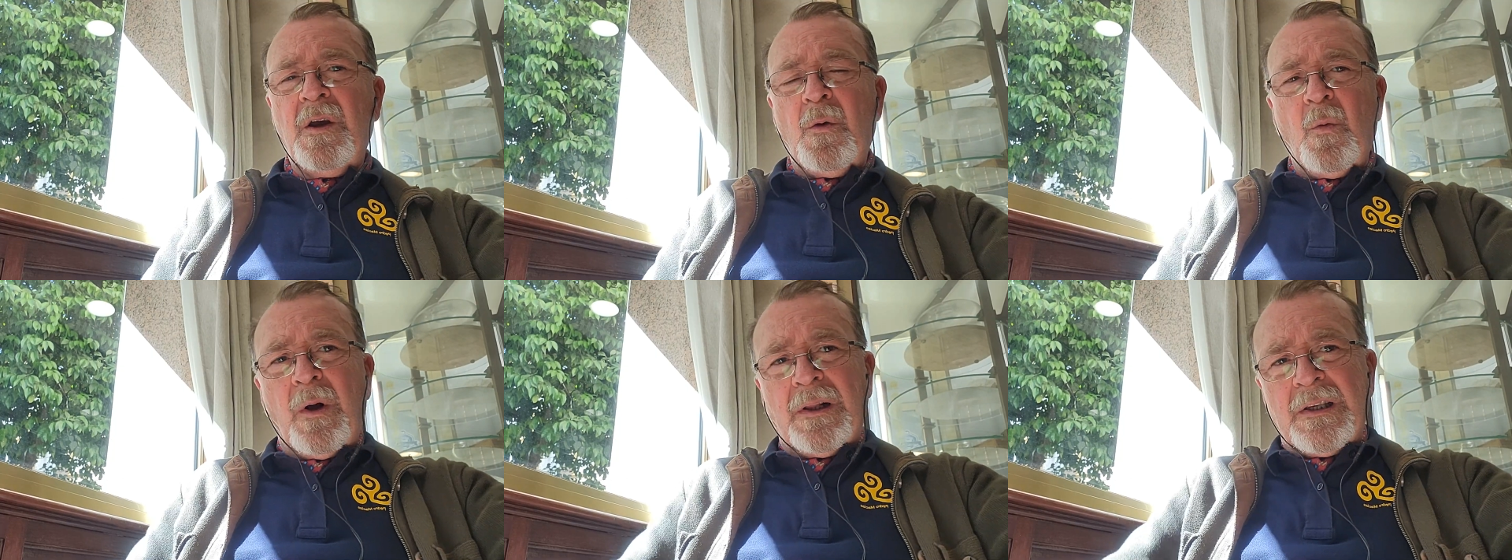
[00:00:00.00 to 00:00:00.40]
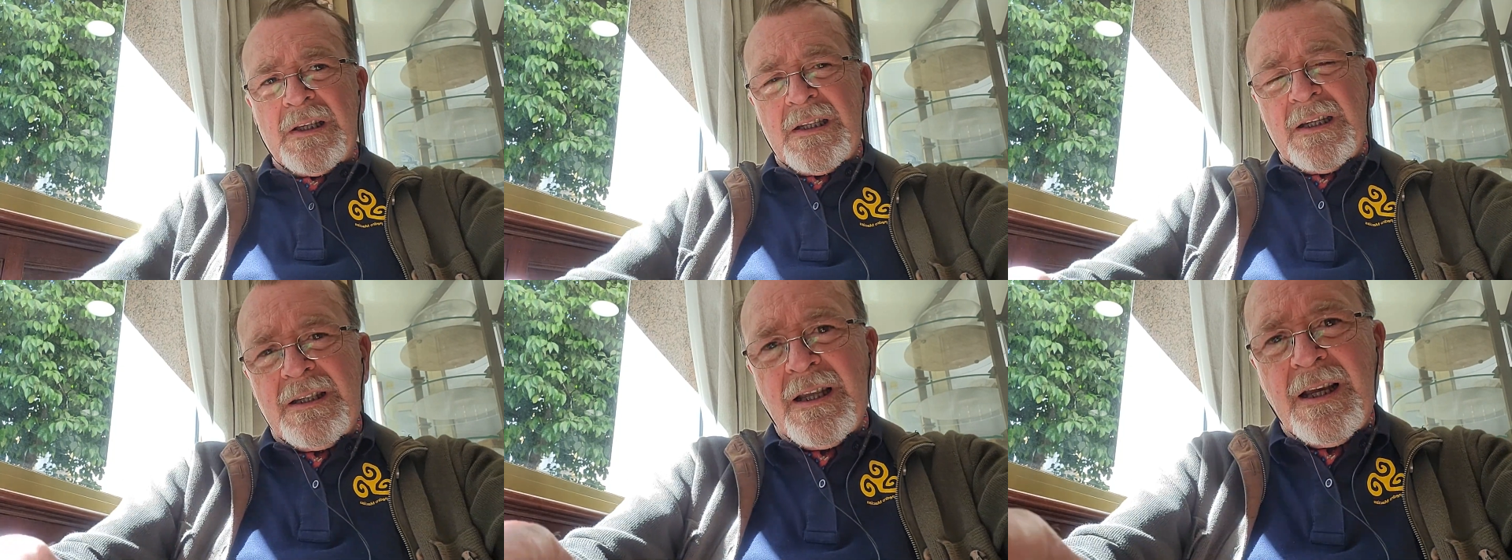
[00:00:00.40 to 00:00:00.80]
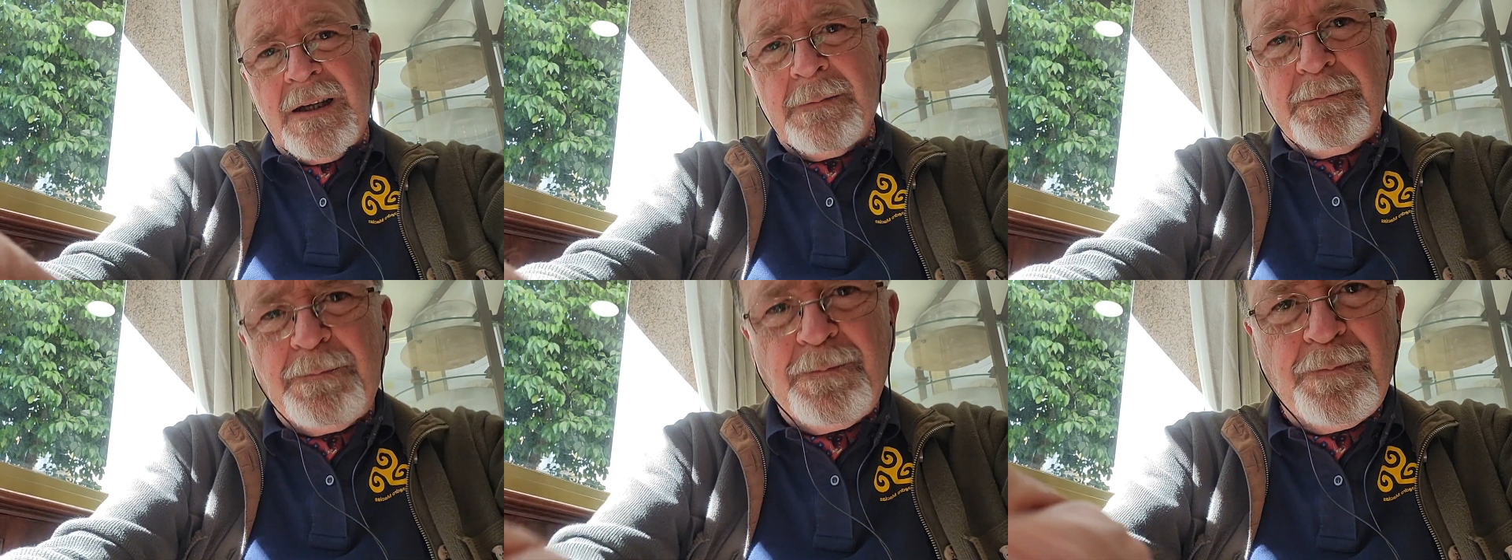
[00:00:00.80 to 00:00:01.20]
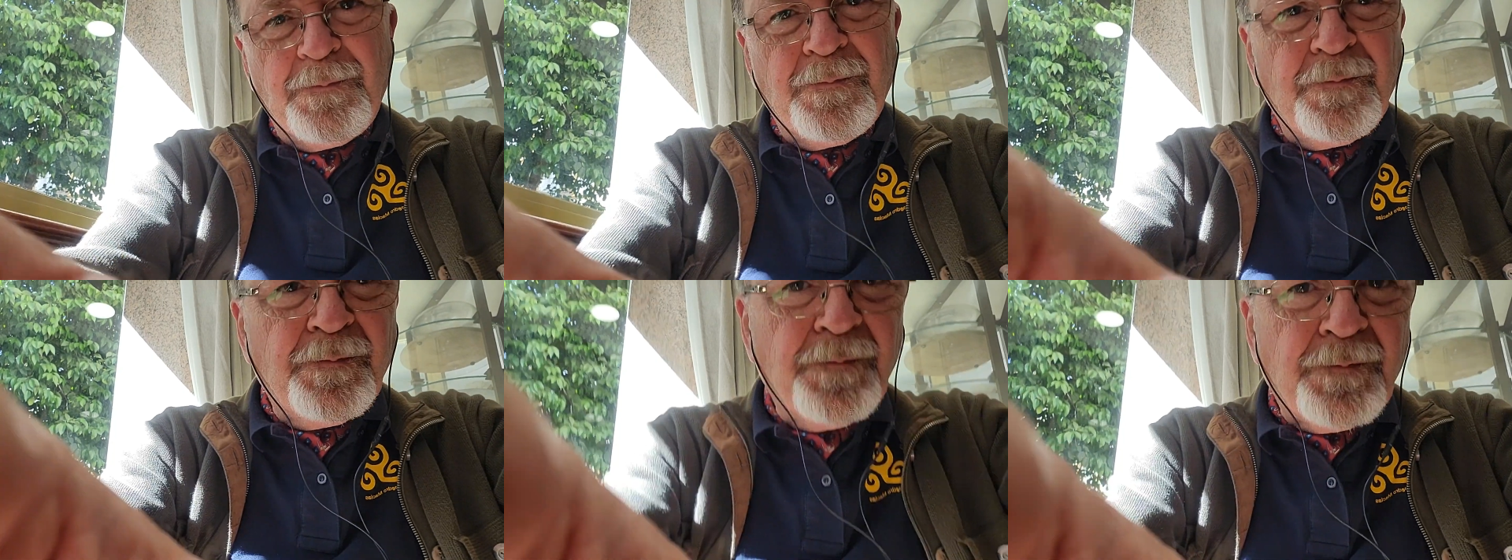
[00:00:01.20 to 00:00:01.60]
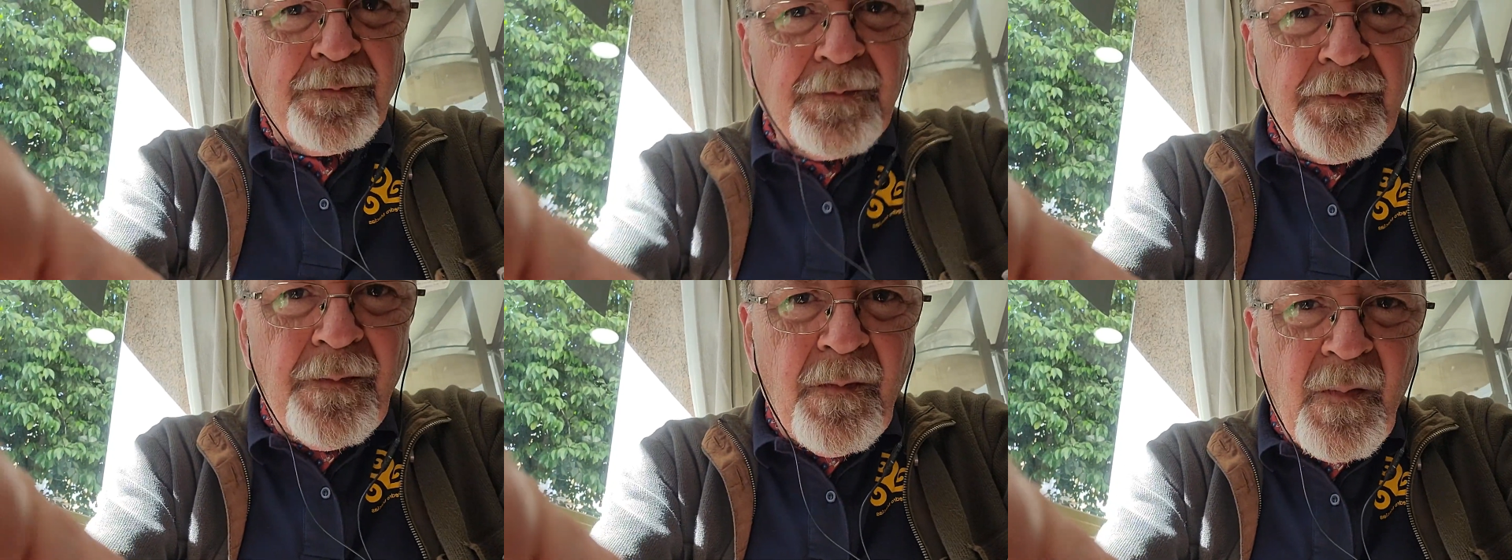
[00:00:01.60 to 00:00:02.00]
Well, this is the
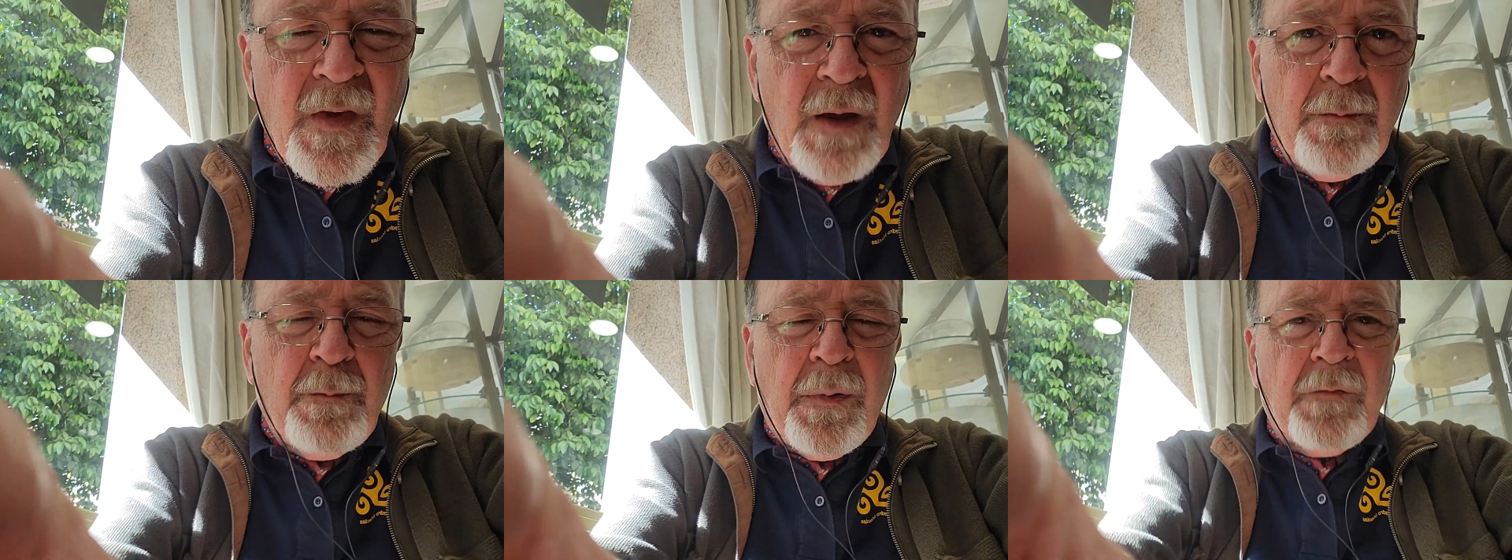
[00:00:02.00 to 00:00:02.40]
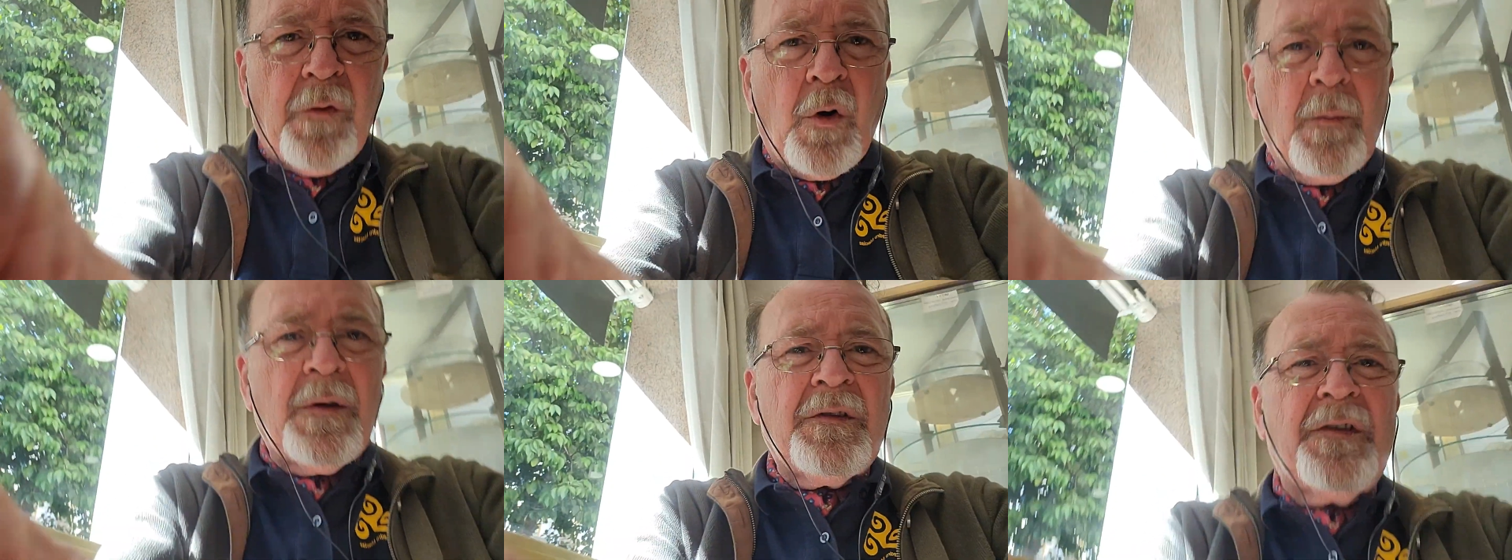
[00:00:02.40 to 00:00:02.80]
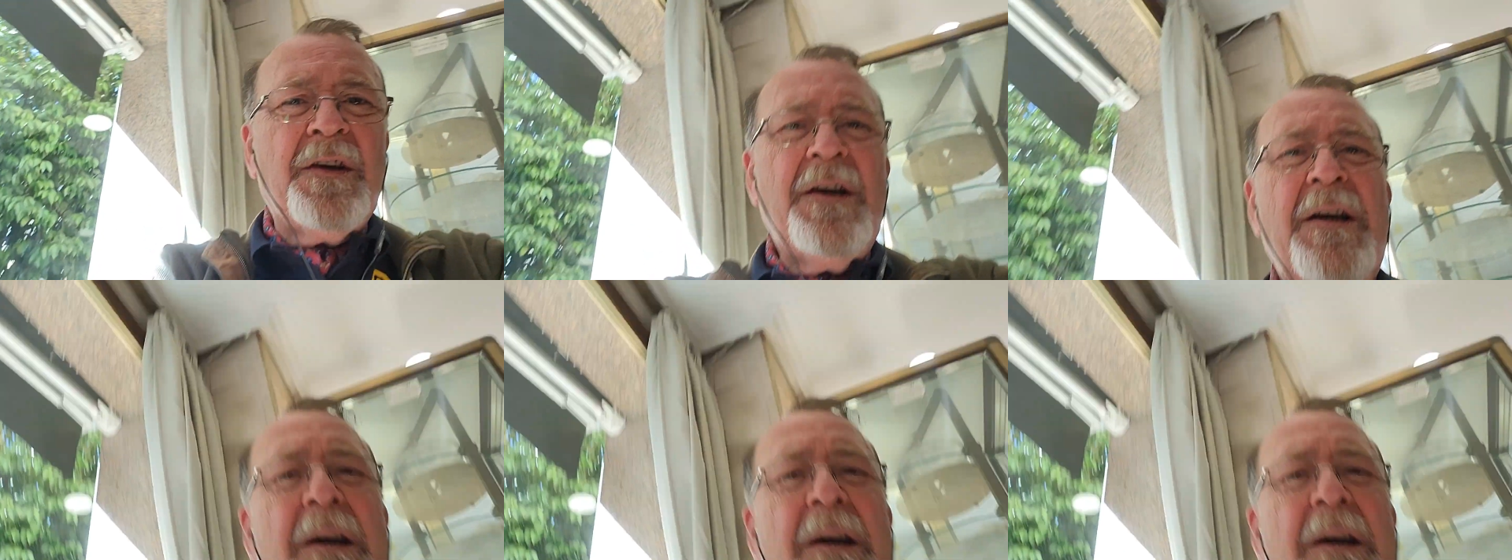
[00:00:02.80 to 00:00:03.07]
performance,